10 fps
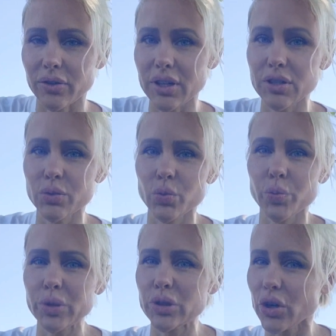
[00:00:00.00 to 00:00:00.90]
It's
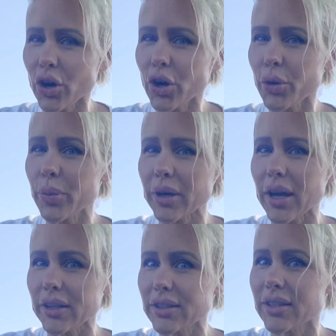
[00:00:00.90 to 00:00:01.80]
bizarre, but
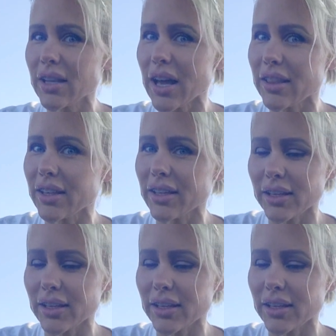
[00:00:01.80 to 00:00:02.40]
I think